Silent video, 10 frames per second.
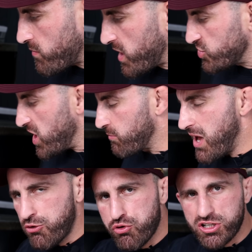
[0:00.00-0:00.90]
same
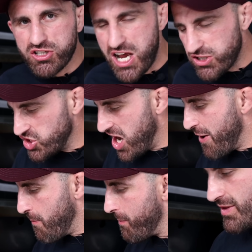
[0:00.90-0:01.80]
cut, cooked exact
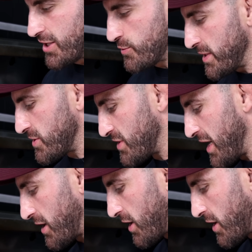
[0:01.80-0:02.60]
same, the expensive steak I'm